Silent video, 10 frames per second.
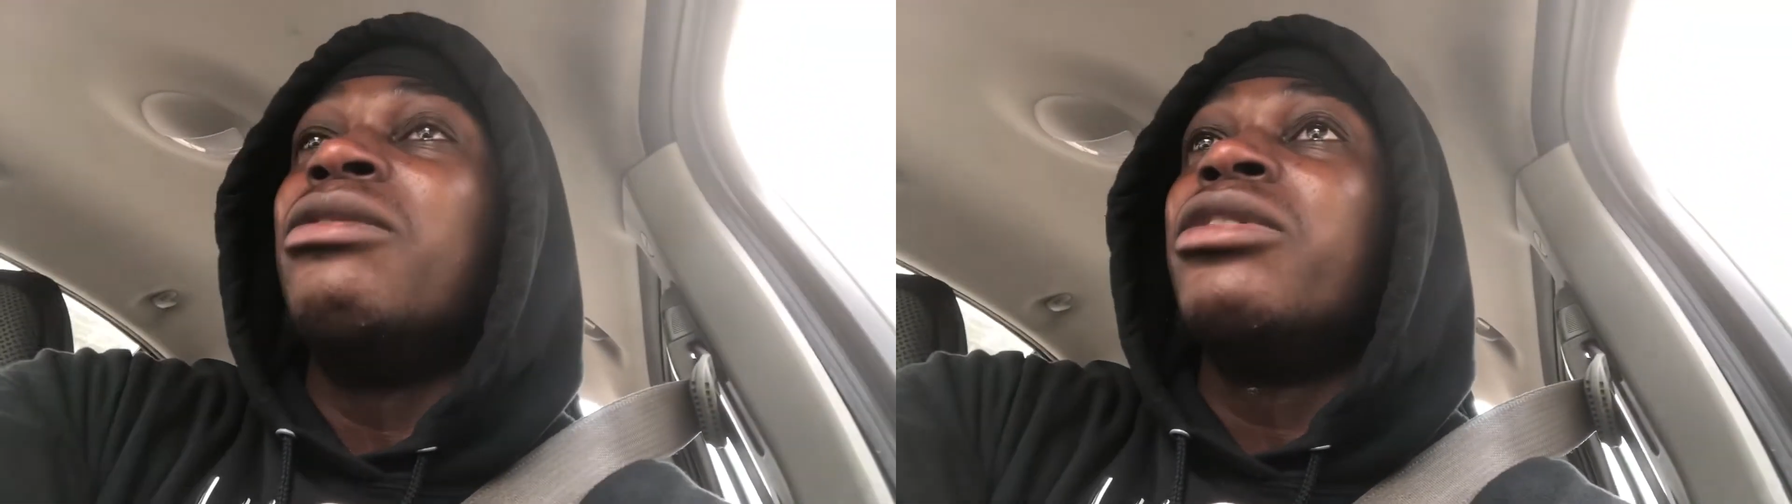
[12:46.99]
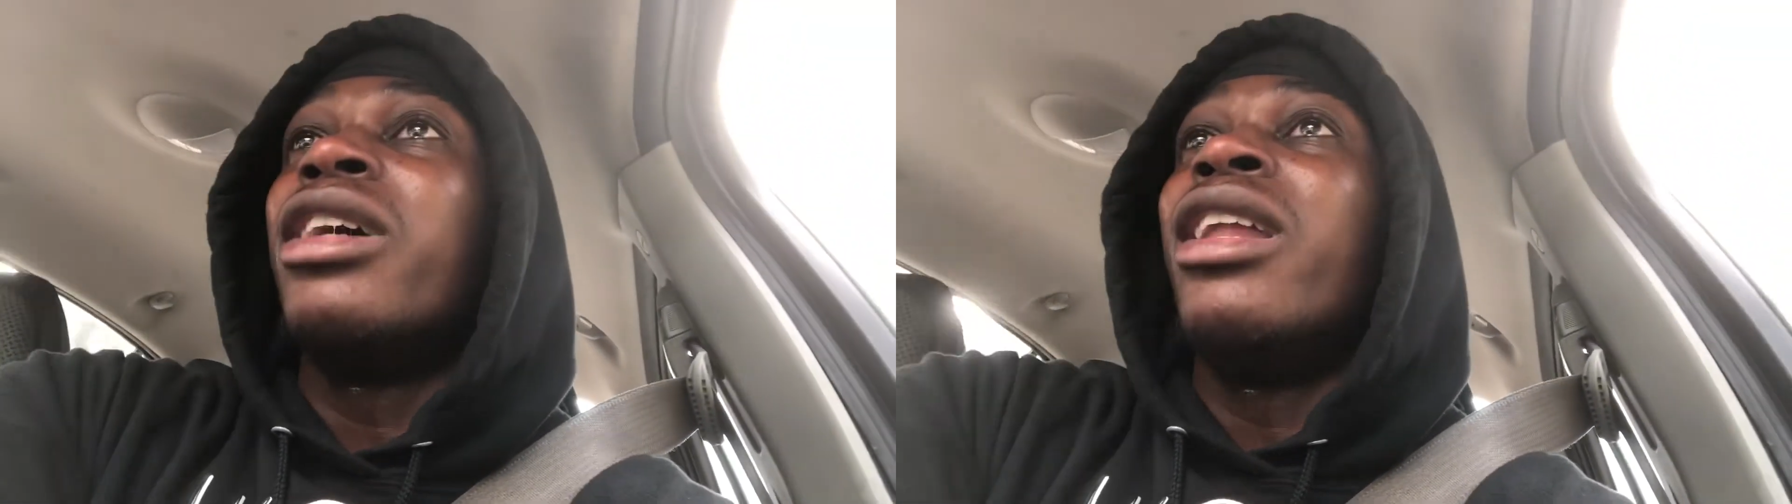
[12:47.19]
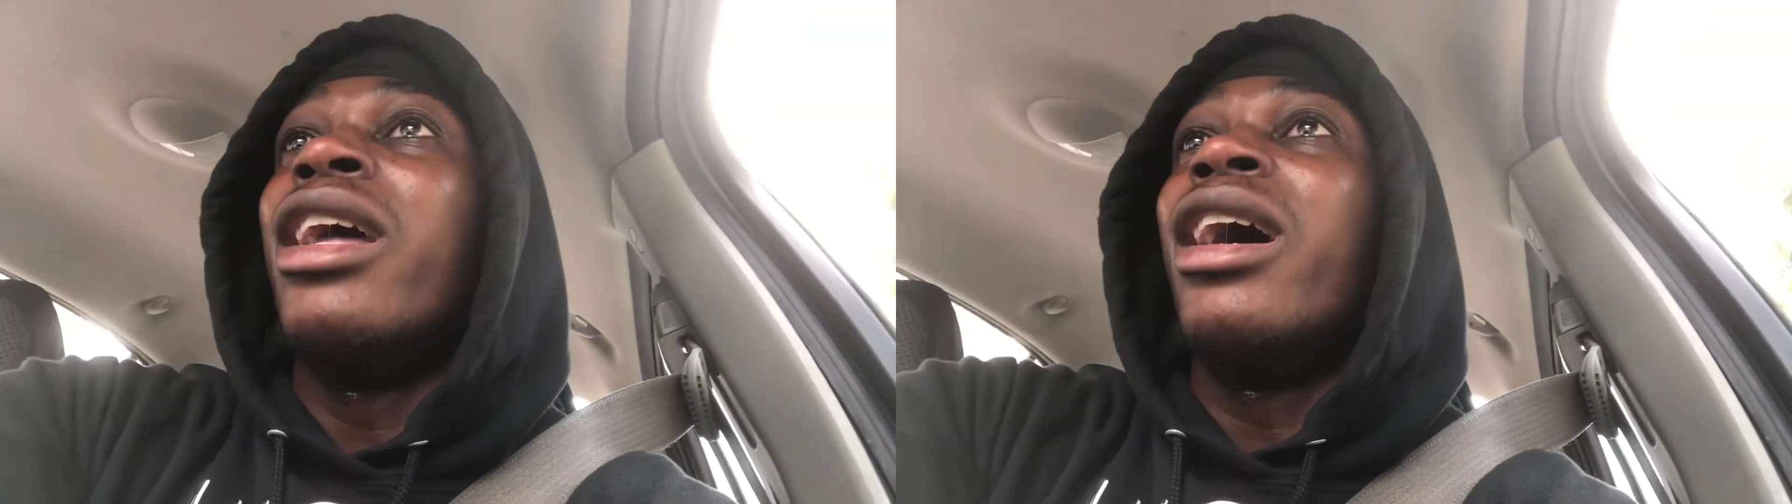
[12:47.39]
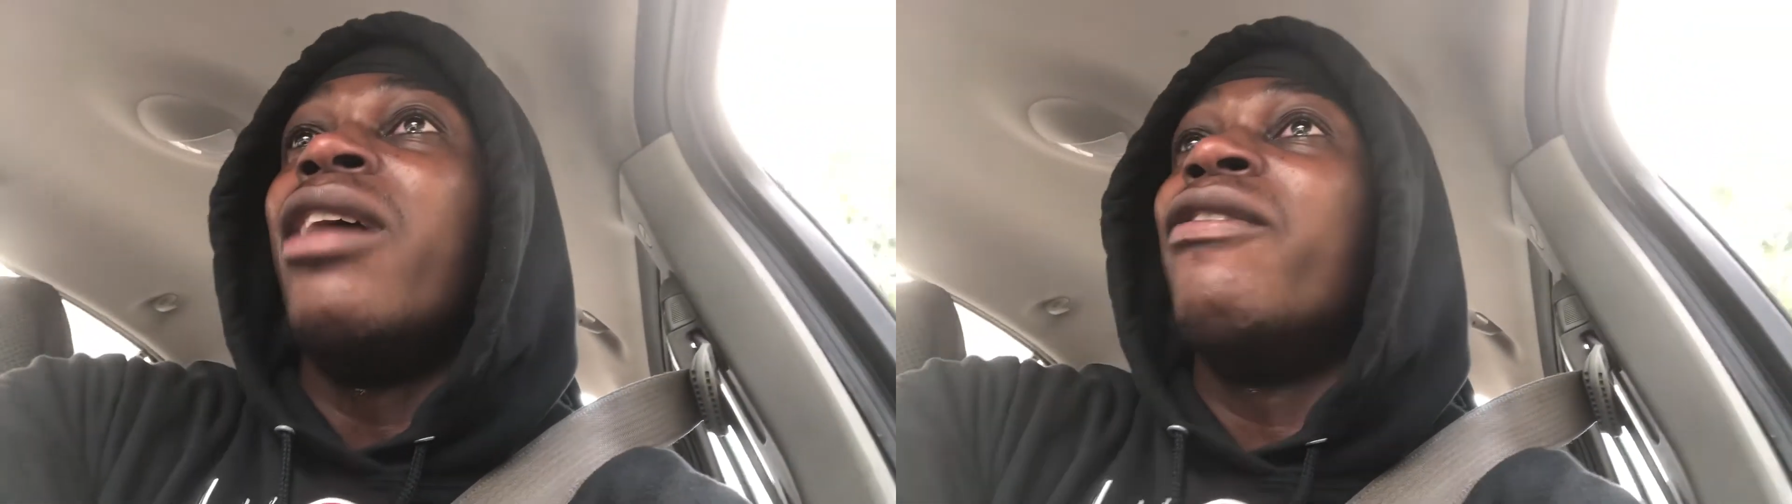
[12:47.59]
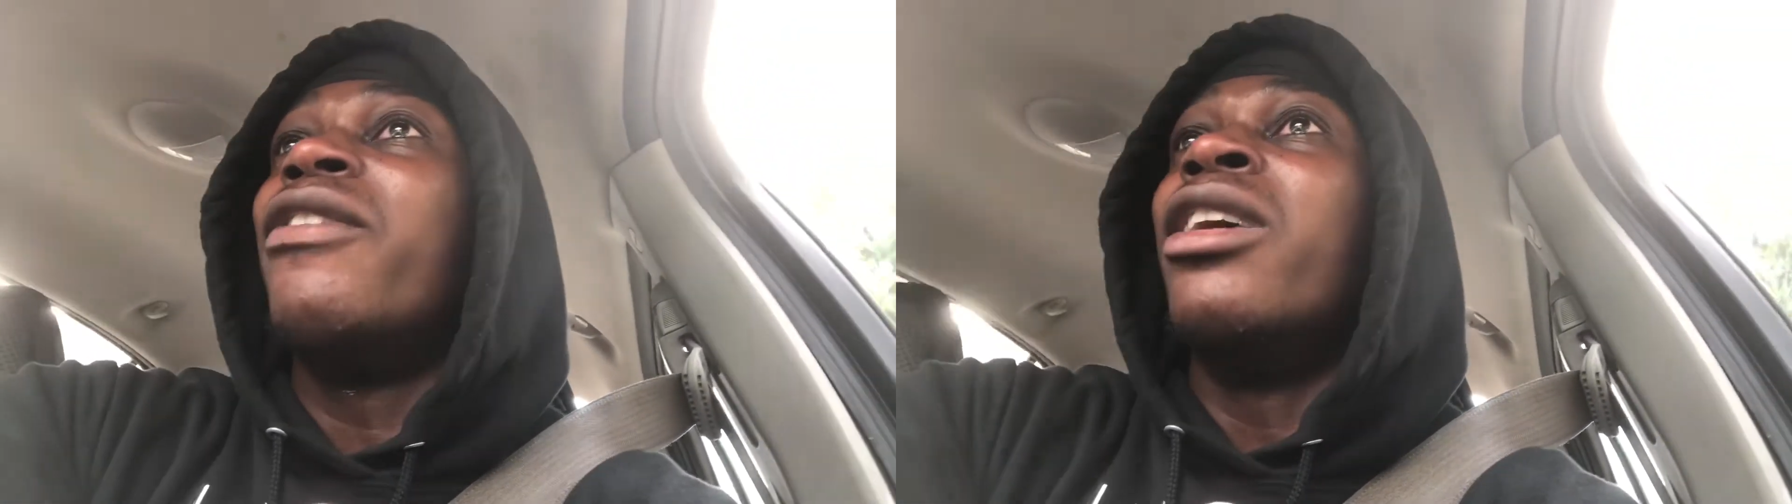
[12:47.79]
trying to
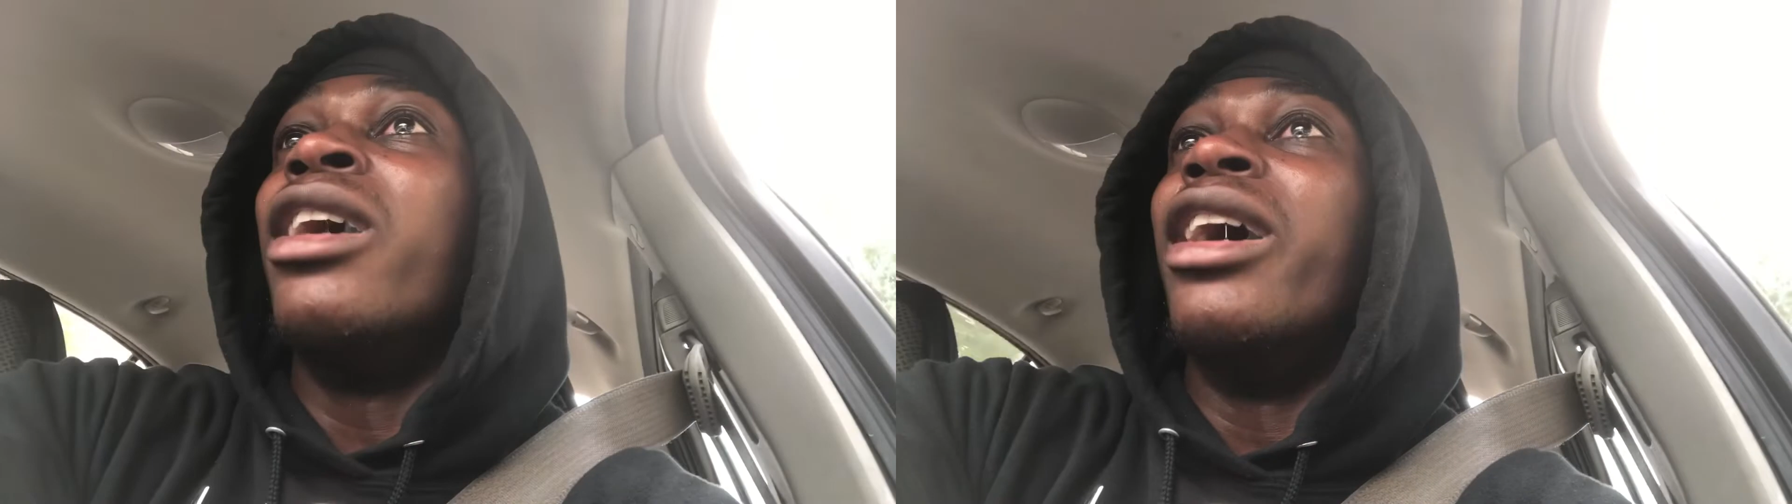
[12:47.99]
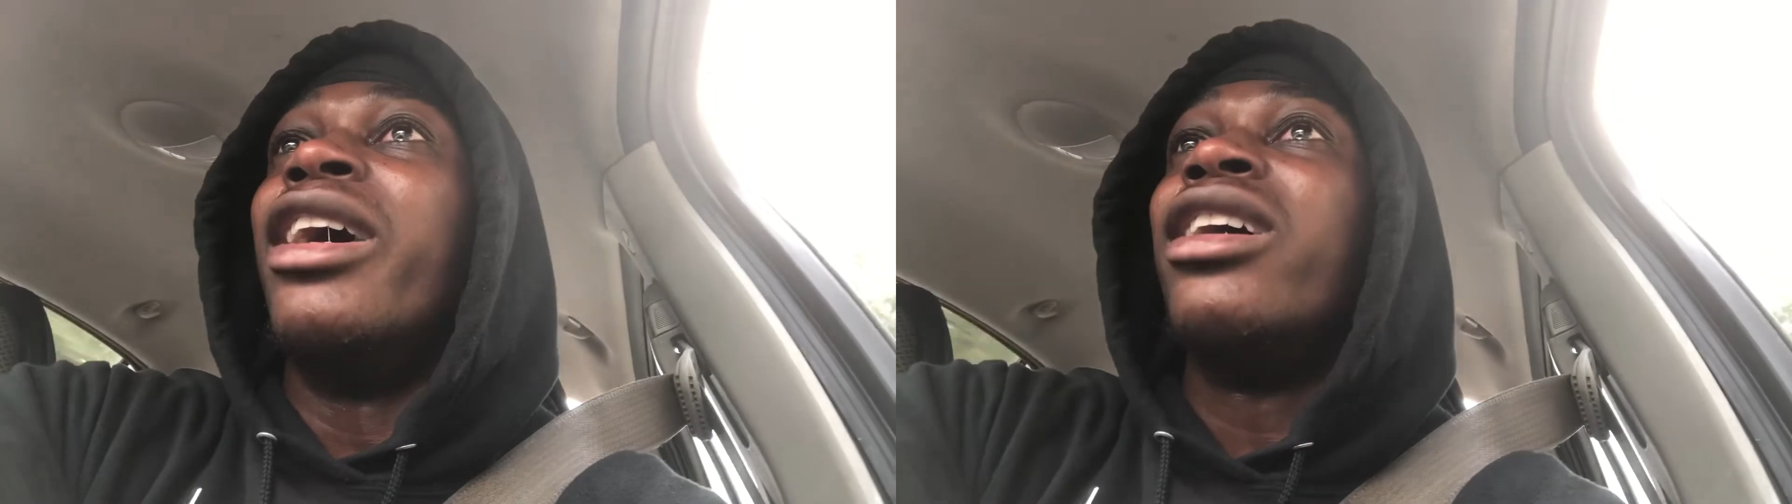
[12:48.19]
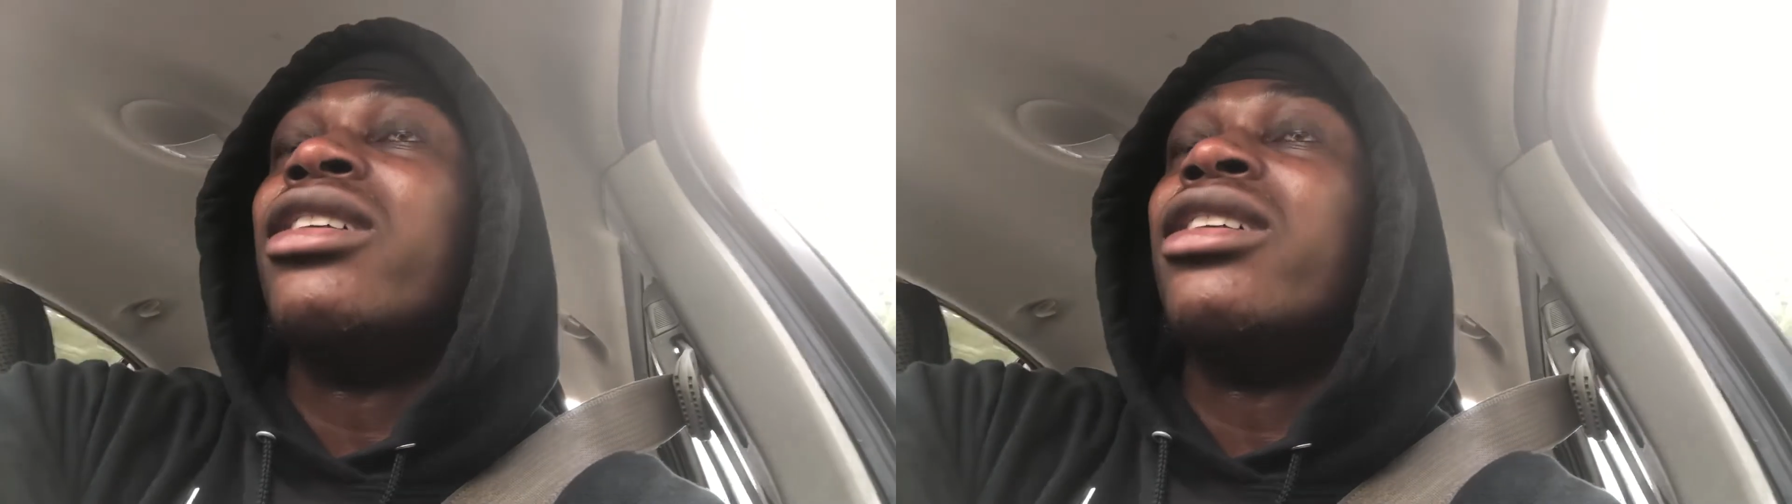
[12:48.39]
have fun,